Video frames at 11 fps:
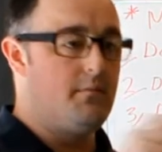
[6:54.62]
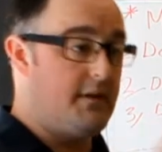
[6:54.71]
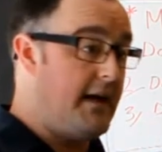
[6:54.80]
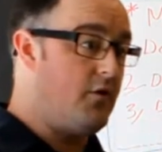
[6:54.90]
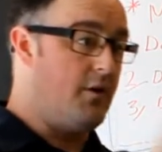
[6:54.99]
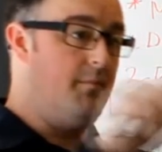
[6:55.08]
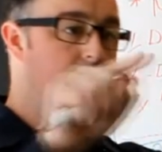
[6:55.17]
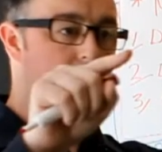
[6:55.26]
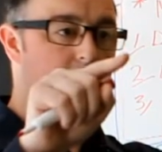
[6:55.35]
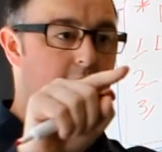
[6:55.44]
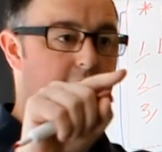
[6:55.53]
tell them
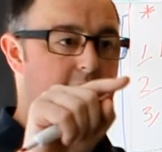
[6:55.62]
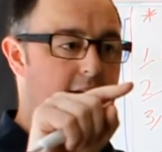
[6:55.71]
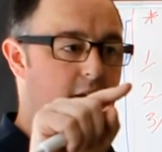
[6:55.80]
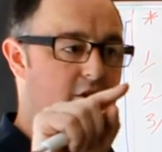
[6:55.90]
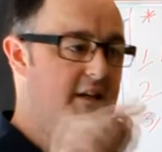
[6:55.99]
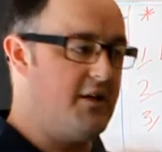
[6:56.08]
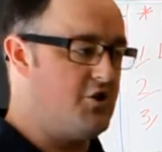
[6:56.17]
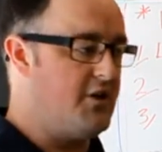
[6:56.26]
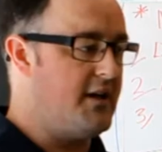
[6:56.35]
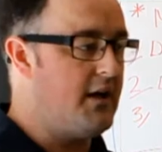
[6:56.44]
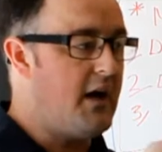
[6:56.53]
that the title is heating
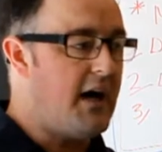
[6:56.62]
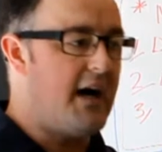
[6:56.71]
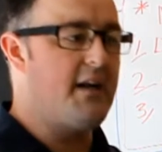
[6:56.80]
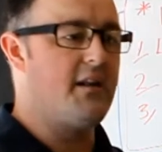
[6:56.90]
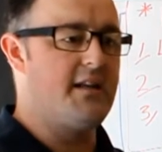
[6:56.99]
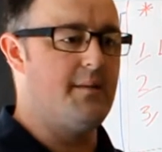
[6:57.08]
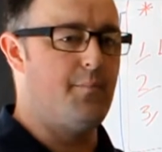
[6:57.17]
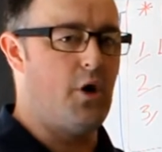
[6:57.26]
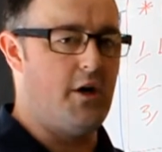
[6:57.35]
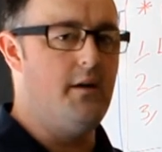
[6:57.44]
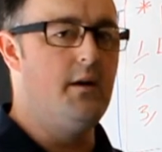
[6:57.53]
engineering, highlight the
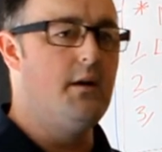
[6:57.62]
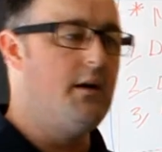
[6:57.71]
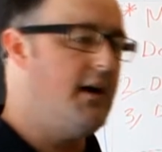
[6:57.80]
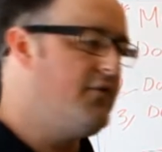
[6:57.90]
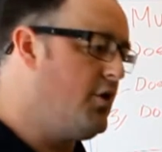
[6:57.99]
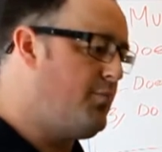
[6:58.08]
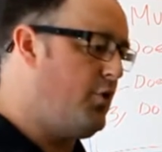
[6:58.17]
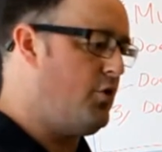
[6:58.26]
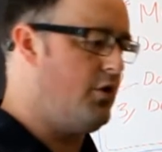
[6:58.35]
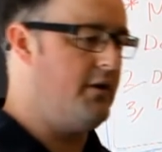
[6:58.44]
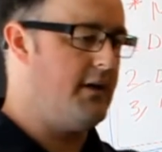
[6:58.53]
button. If you're
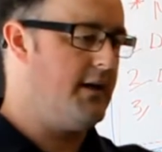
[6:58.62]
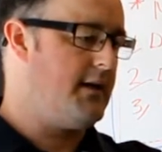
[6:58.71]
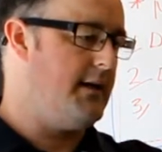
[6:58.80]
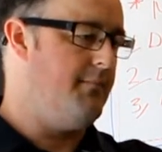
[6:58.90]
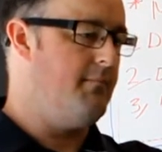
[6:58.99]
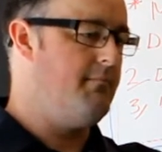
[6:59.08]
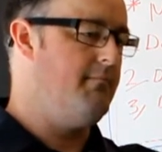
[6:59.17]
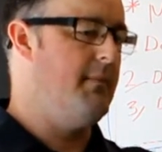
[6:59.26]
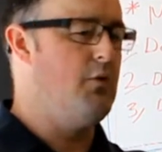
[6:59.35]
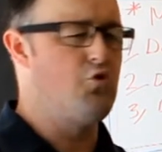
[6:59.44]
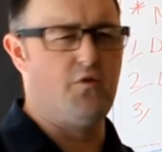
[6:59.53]
putting on like
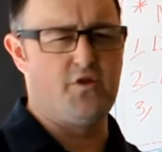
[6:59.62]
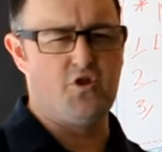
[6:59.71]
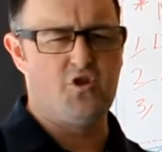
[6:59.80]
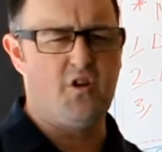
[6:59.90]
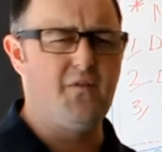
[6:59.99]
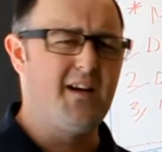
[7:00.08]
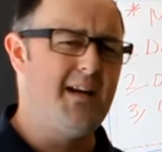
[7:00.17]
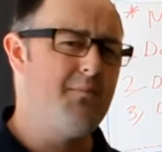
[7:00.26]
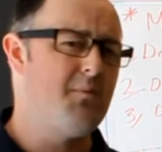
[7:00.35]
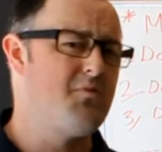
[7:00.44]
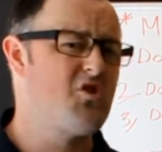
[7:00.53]
mouse overs and stuff,
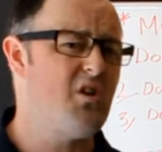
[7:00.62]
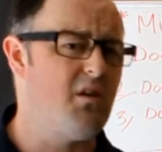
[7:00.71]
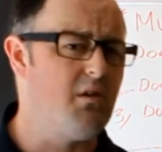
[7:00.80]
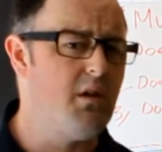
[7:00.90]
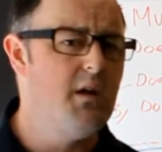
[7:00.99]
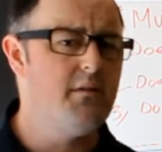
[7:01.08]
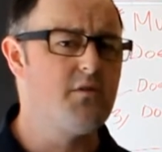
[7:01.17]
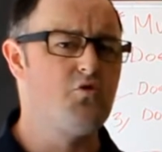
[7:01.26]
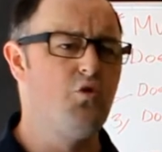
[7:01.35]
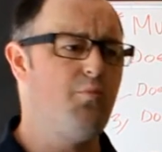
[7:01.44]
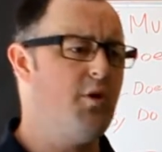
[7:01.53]
keep them subtle. There's
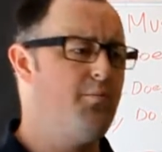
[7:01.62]
no point